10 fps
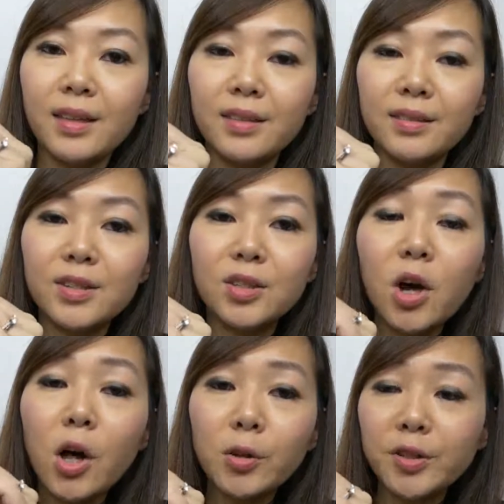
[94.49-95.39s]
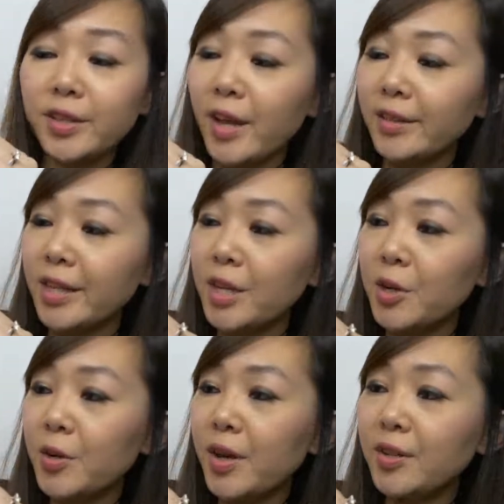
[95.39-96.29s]
This collar stand
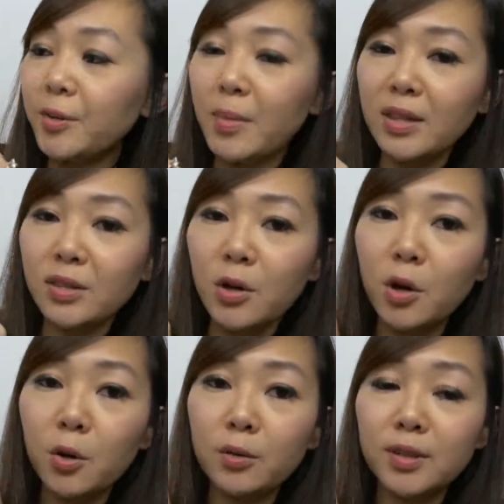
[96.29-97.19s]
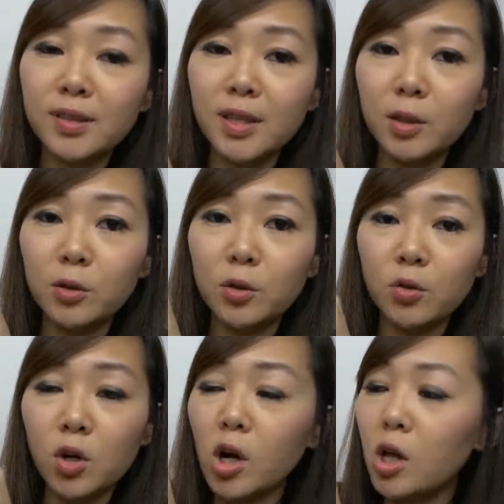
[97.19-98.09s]
here is meant to hold the
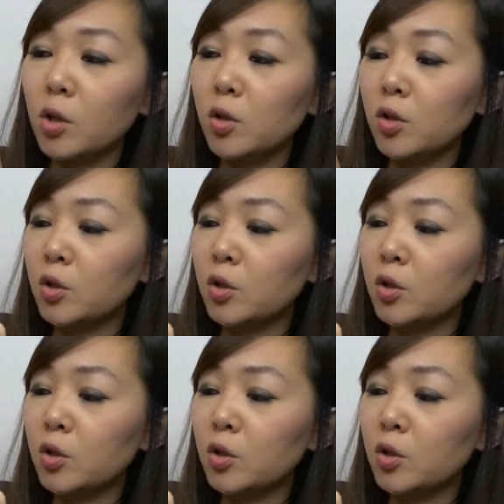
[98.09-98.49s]
silicone collars,